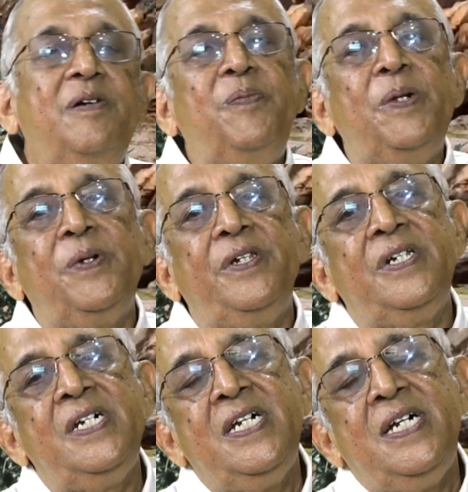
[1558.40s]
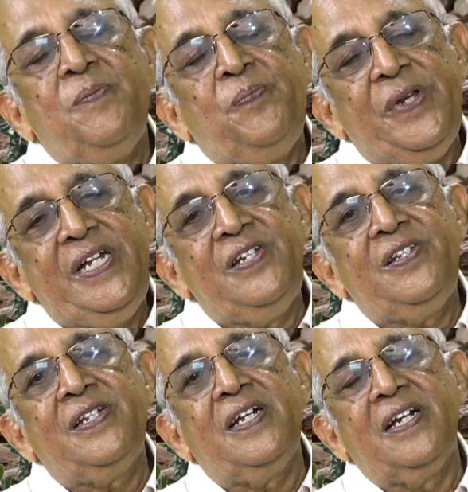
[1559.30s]
people,
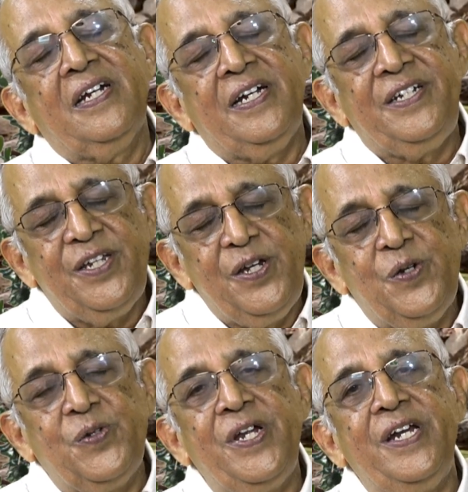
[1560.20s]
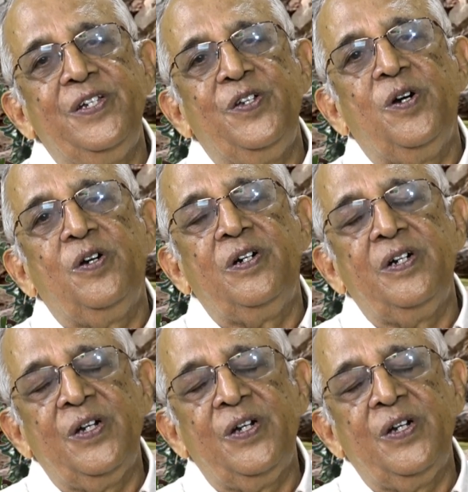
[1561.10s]
please continue to send us your